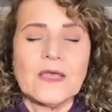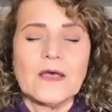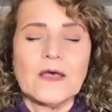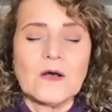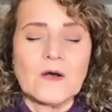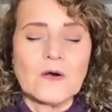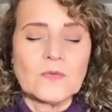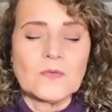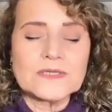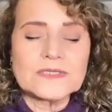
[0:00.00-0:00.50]

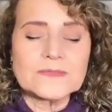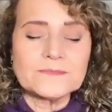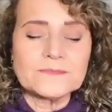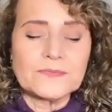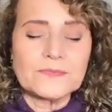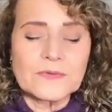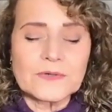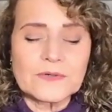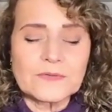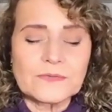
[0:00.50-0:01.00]
Always
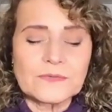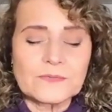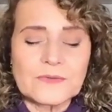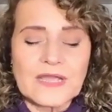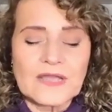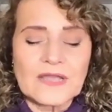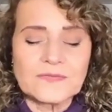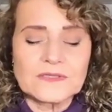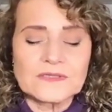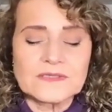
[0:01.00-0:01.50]
important
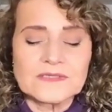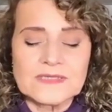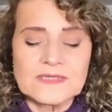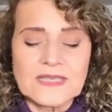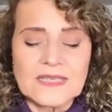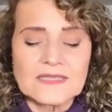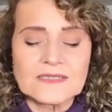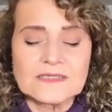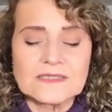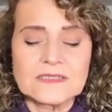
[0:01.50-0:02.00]
throughout the
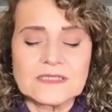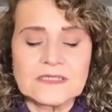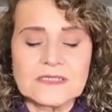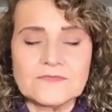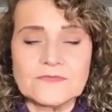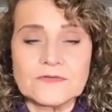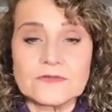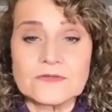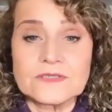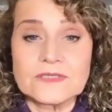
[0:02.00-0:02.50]
day to give
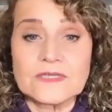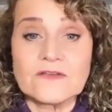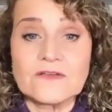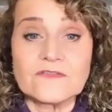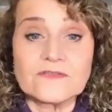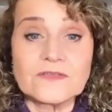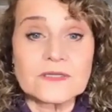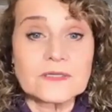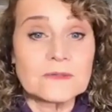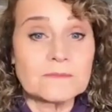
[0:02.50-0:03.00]

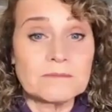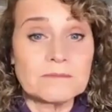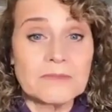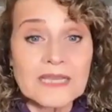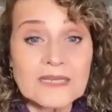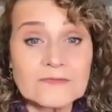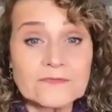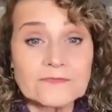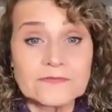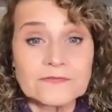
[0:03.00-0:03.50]
yourself little
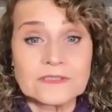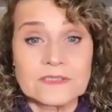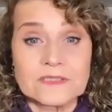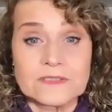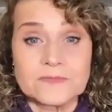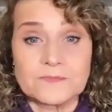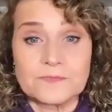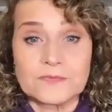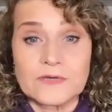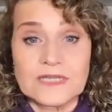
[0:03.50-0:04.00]
mindfulness
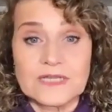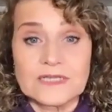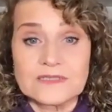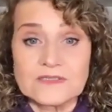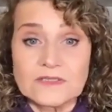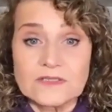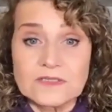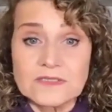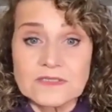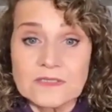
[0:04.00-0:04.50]
breaks.
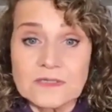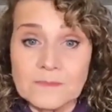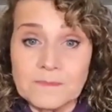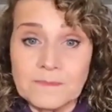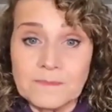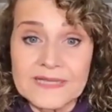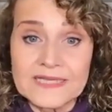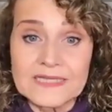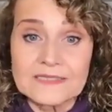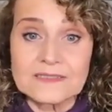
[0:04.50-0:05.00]
Just little
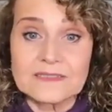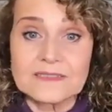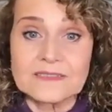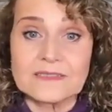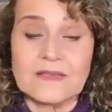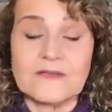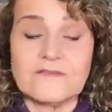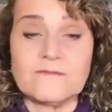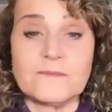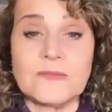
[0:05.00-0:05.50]
bites
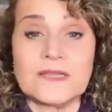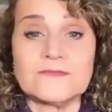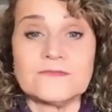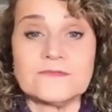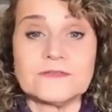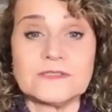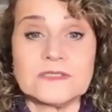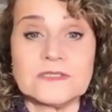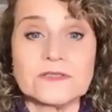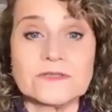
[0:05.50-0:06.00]
of
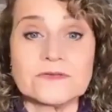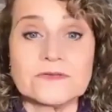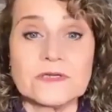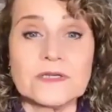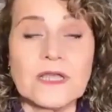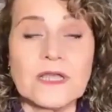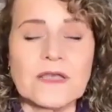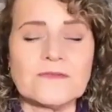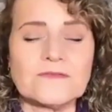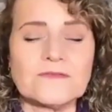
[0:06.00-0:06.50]
mindfulness are
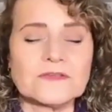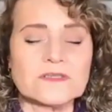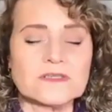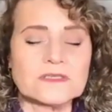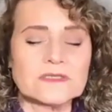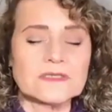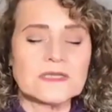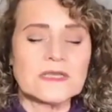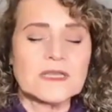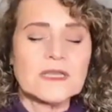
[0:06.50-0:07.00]
enough.
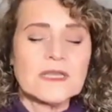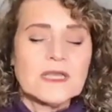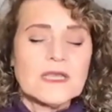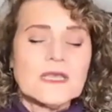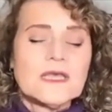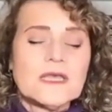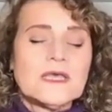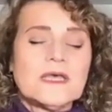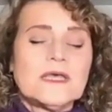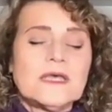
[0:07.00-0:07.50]
Just
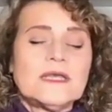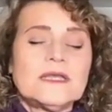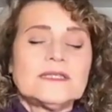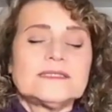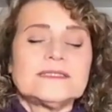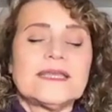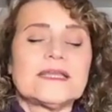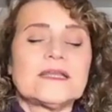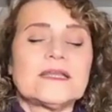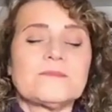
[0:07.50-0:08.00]

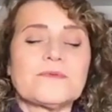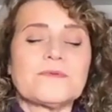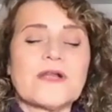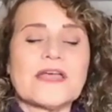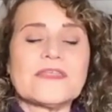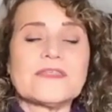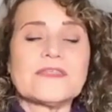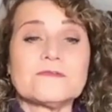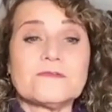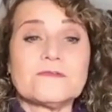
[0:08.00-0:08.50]
take a
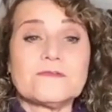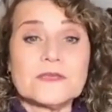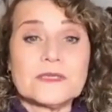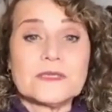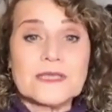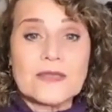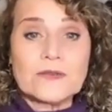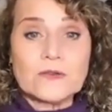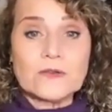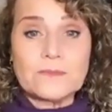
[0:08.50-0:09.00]
breath and feel
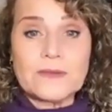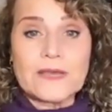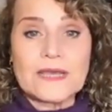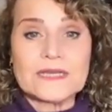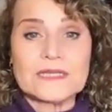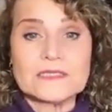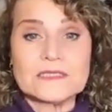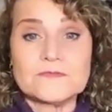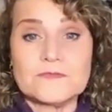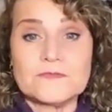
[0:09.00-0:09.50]
how your
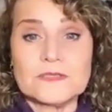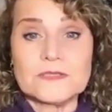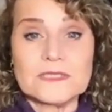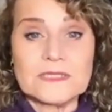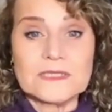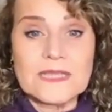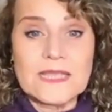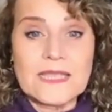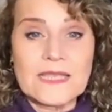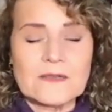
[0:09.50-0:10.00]
body's feeling
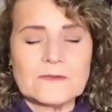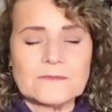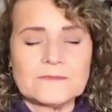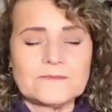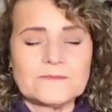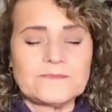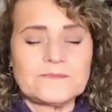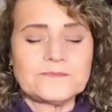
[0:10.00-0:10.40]
now.